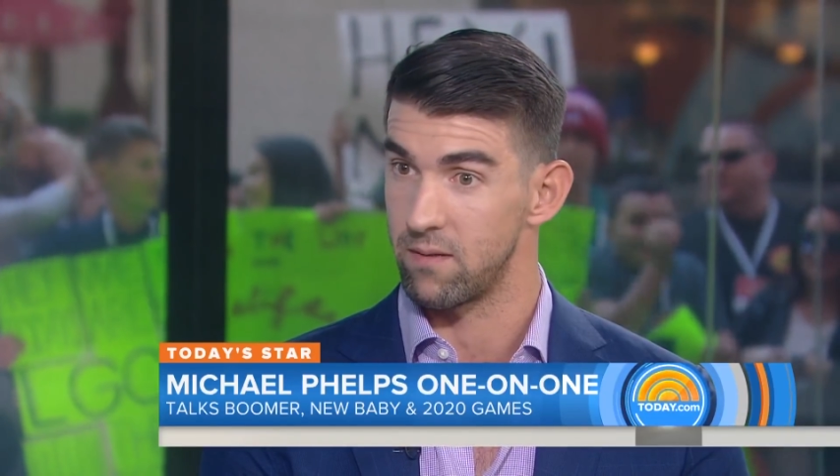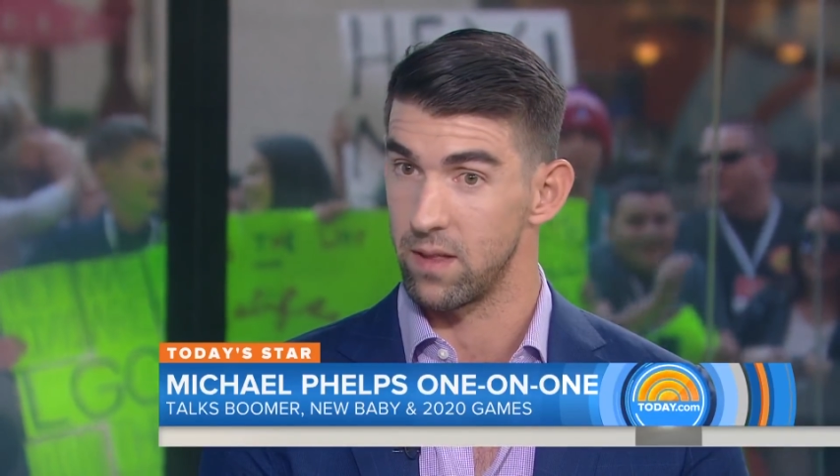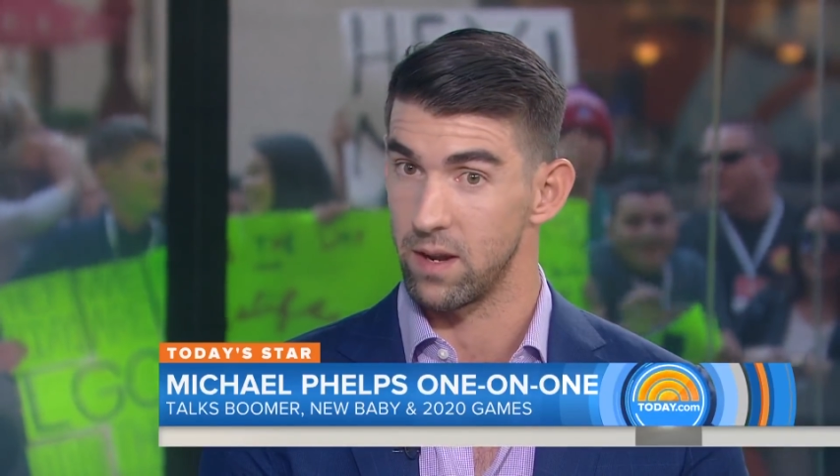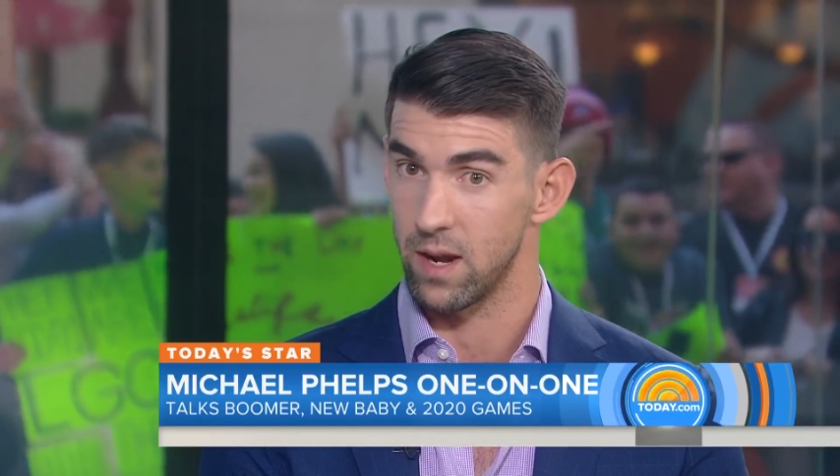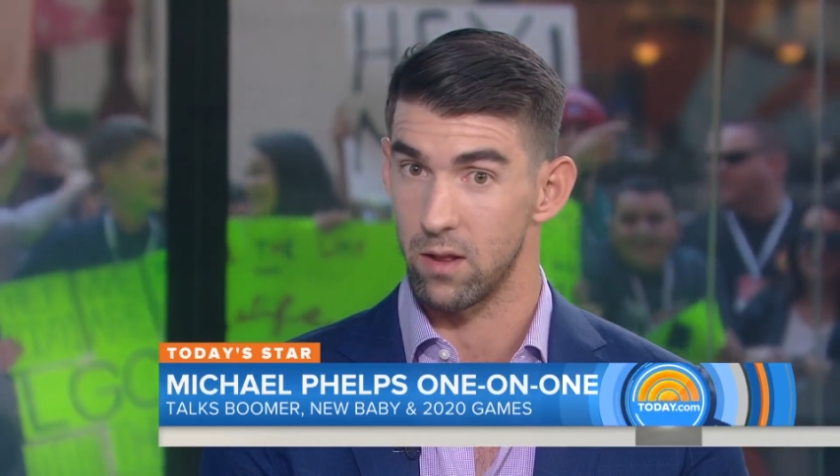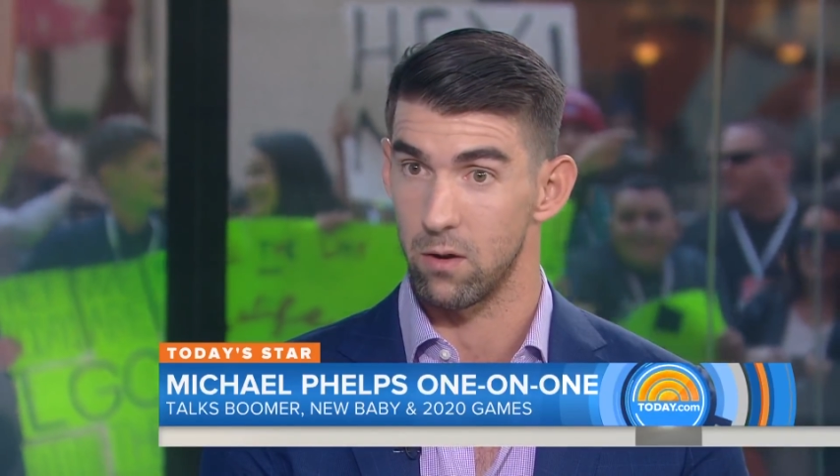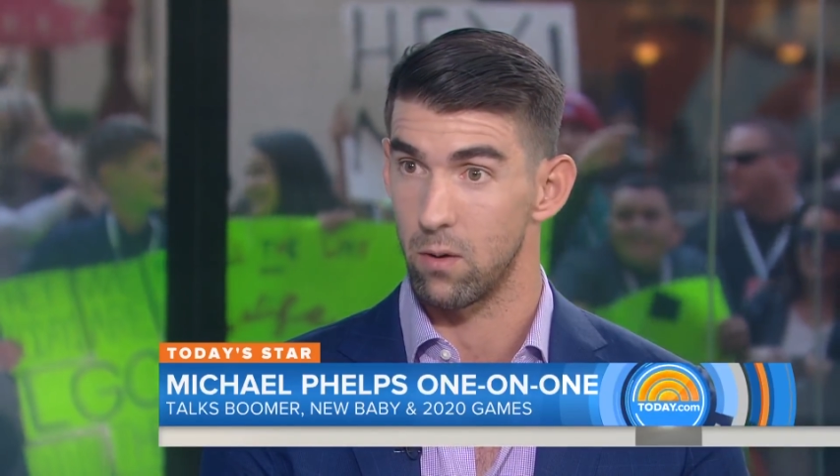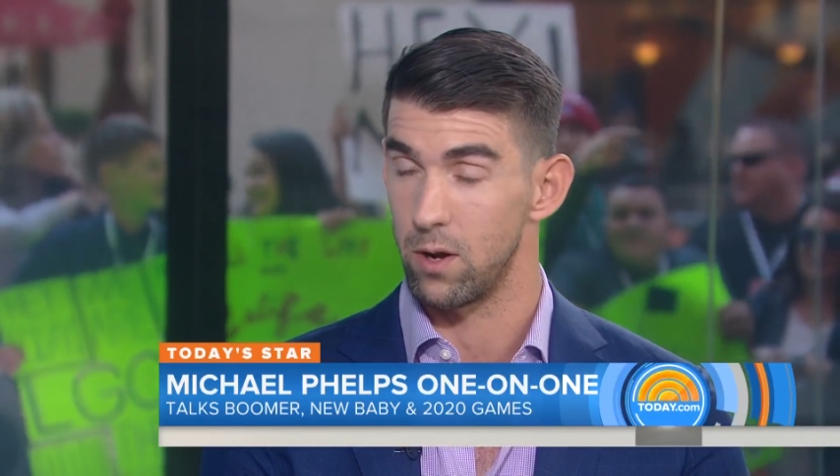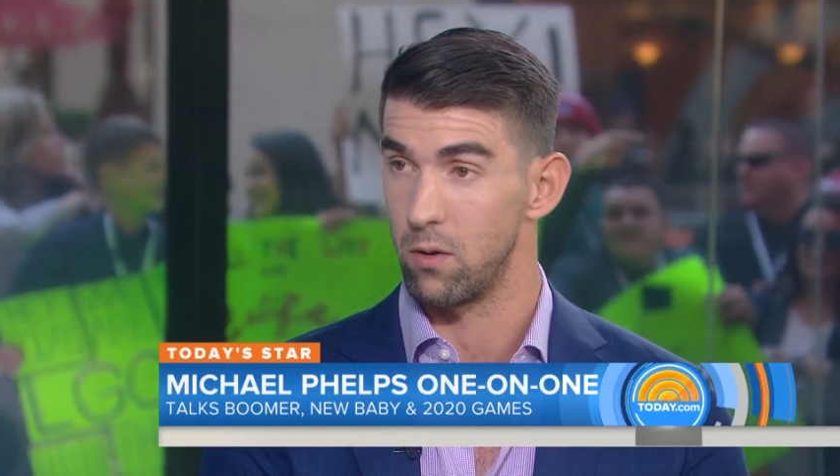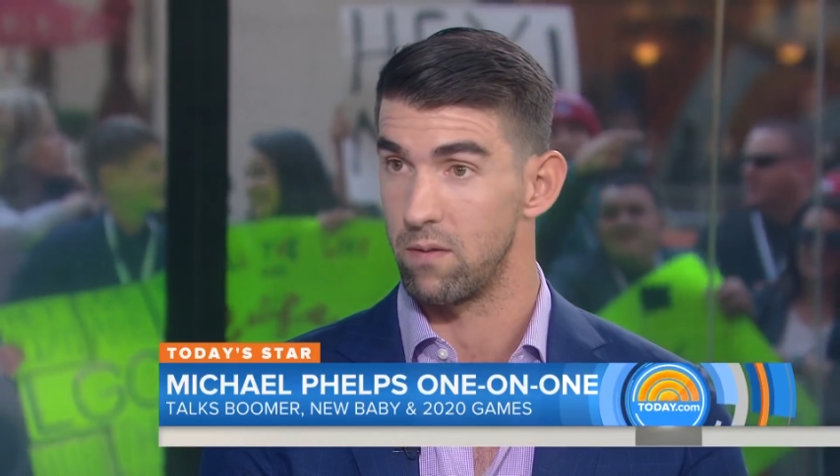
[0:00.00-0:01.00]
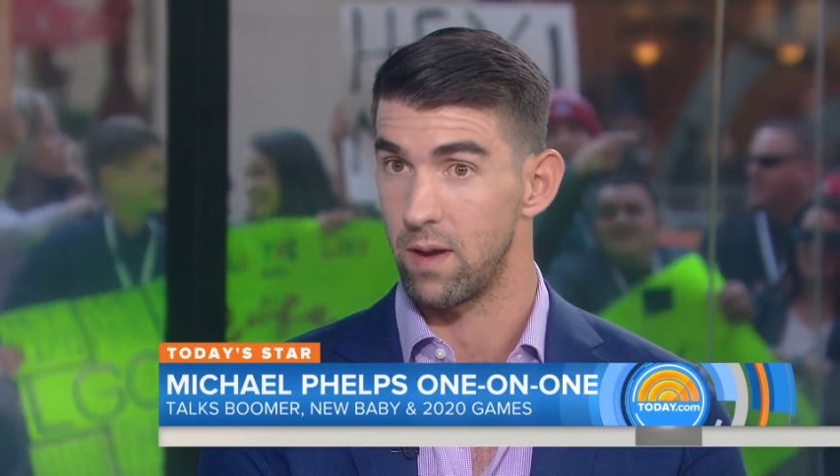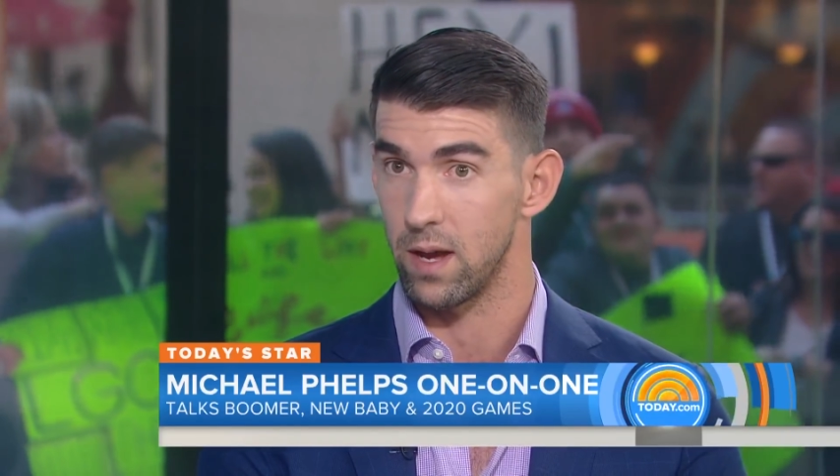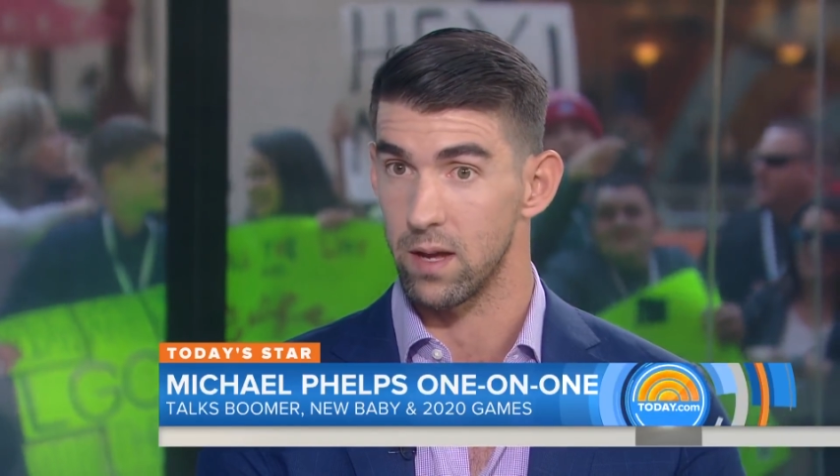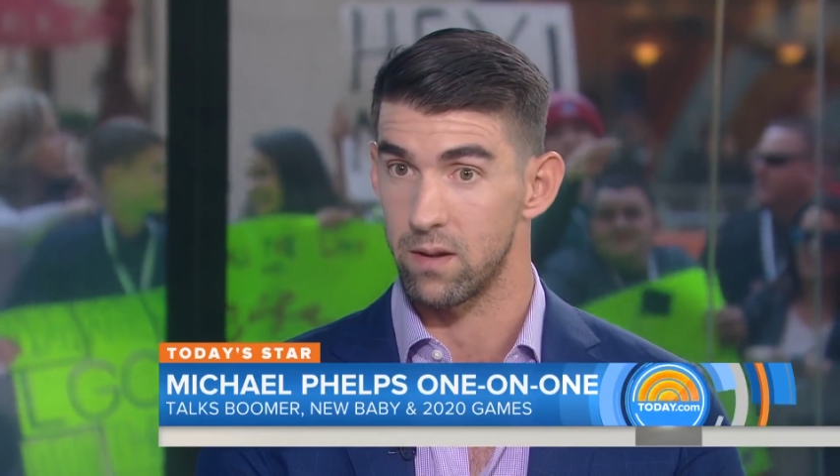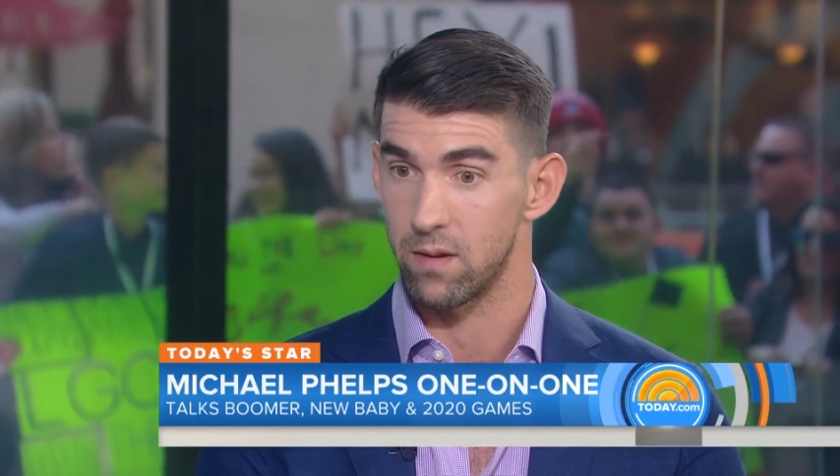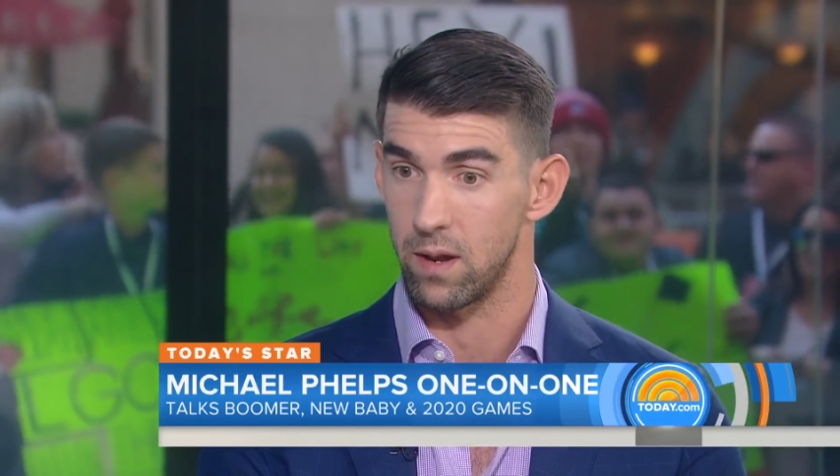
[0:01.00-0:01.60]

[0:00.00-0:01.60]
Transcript: everything together, who I knew in Vegas,